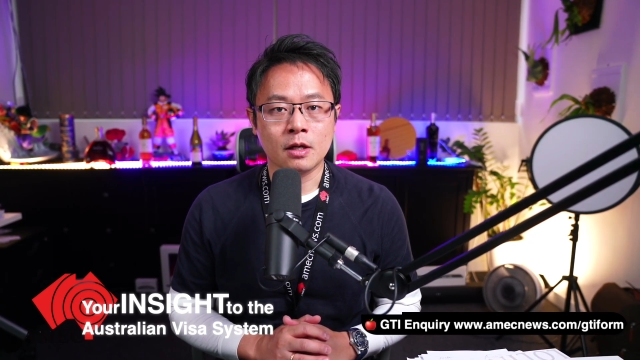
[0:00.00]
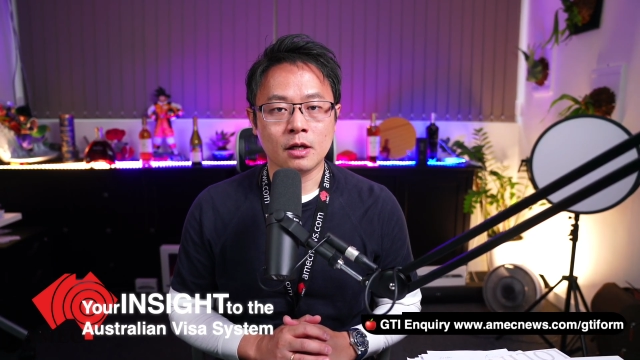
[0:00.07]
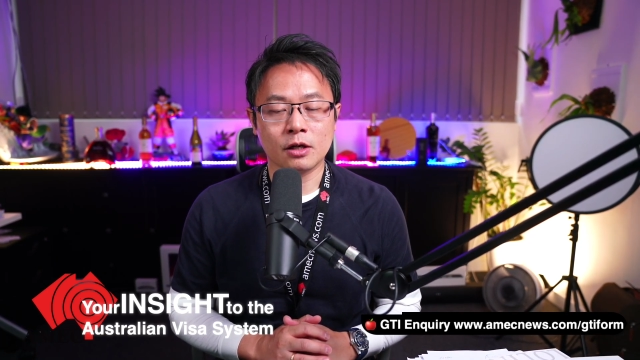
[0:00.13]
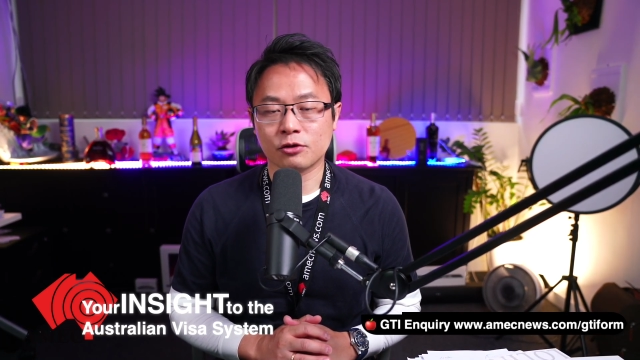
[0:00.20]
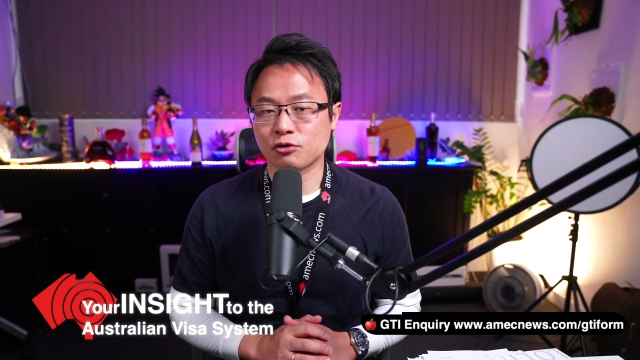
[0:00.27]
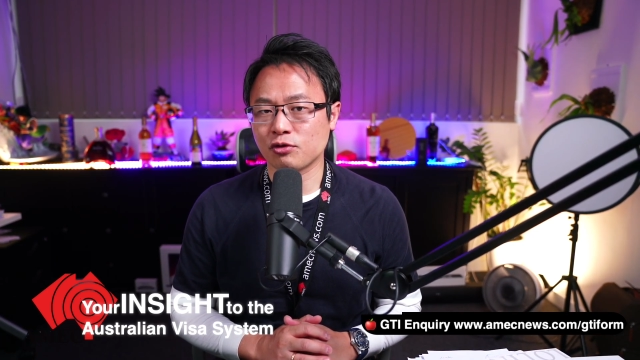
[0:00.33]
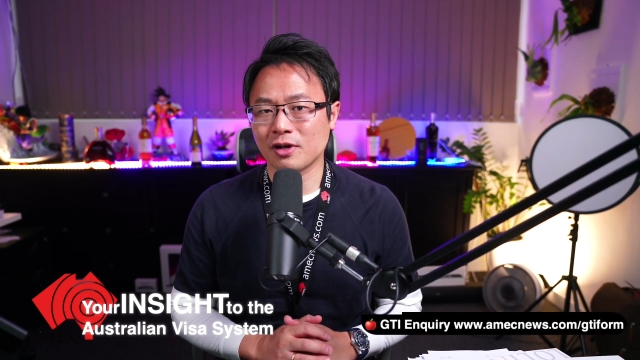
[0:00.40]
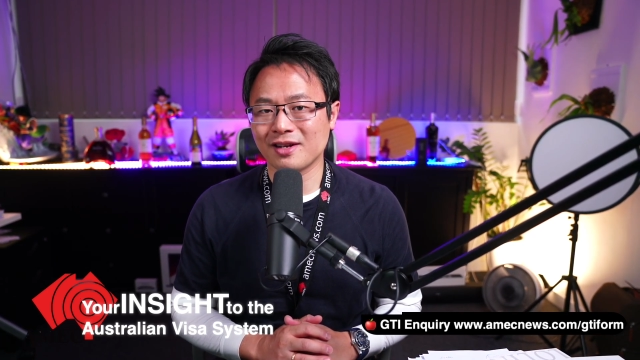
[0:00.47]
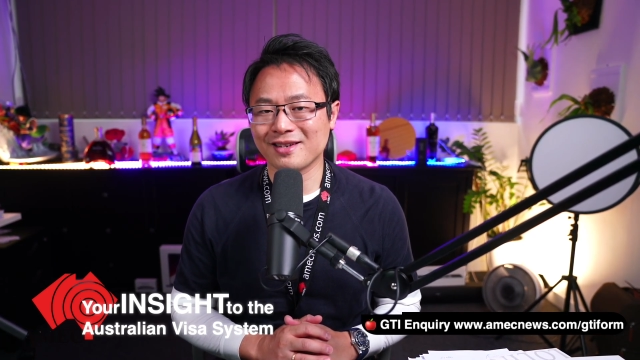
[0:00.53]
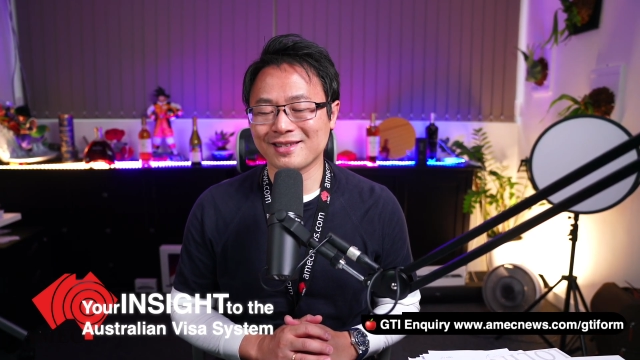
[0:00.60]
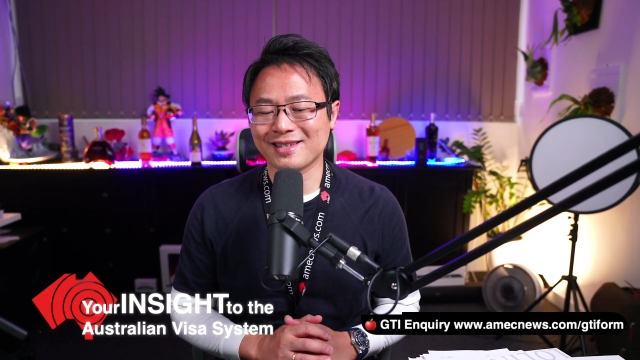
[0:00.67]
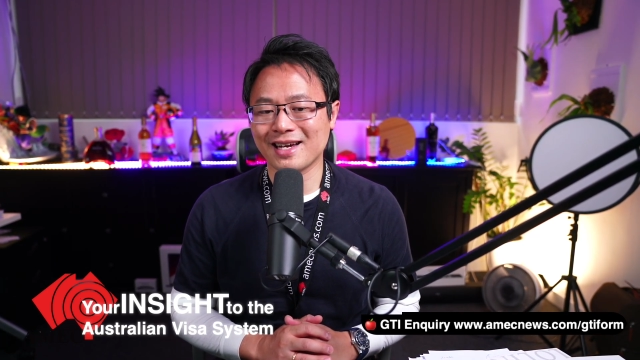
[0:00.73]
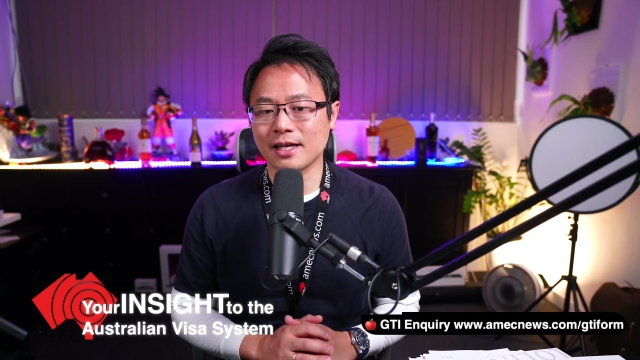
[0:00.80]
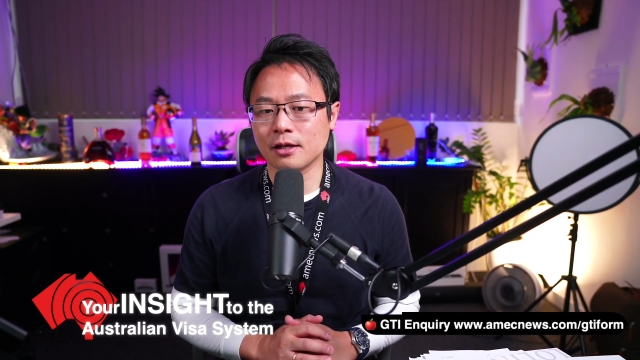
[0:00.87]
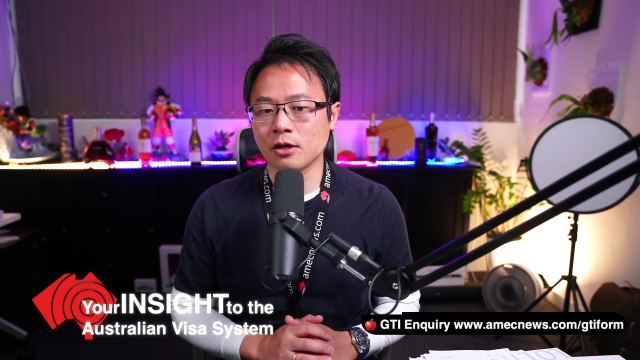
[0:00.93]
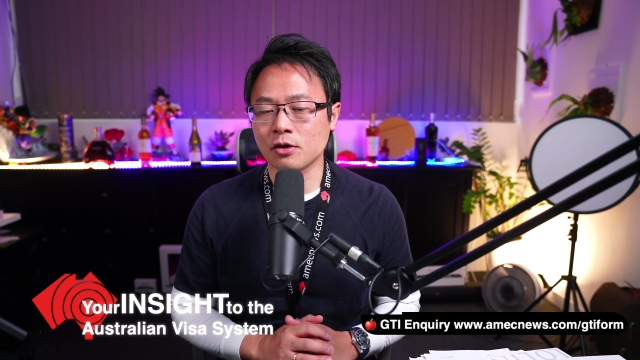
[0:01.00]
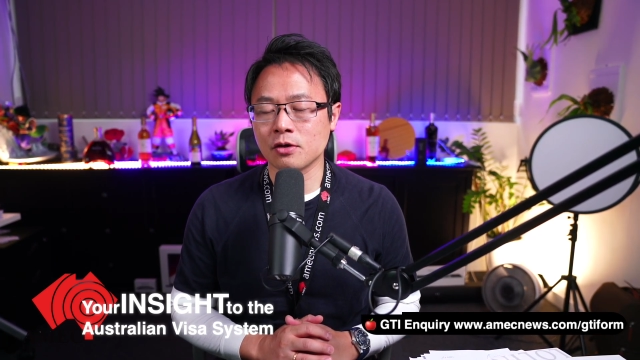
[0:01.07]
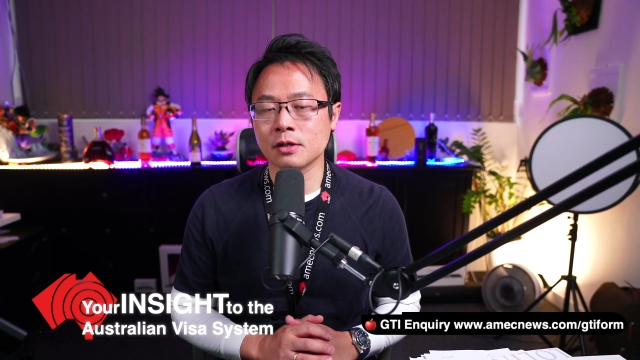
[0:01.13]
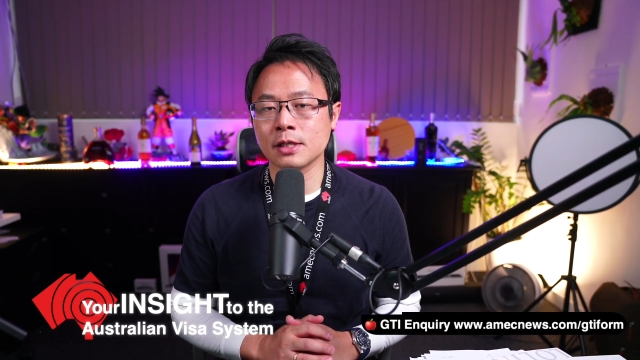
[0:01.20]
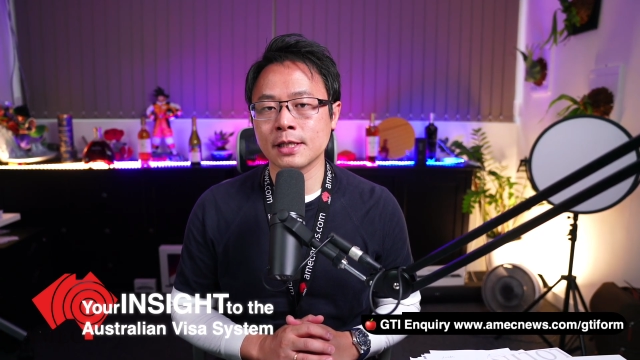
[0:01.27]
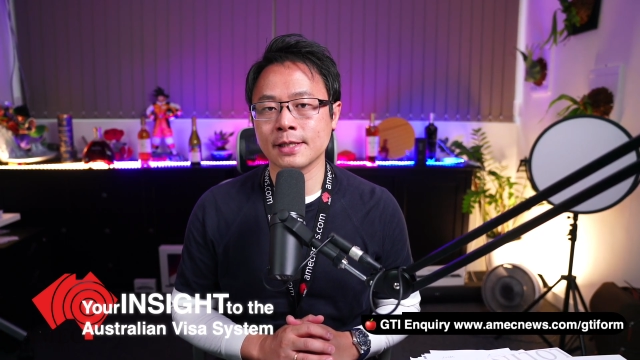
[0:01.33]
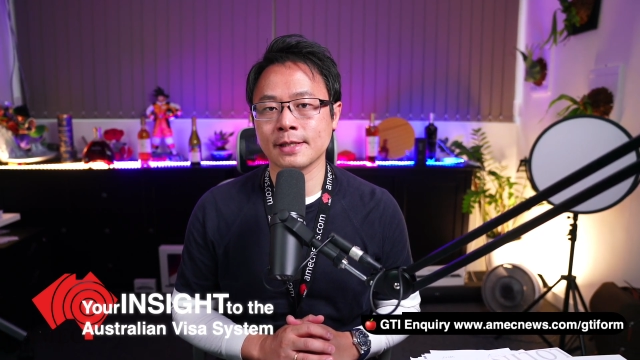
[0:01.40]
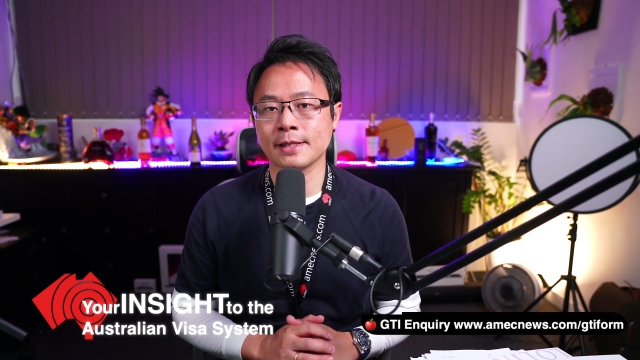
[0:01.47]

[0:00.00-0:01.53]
Australia is not long,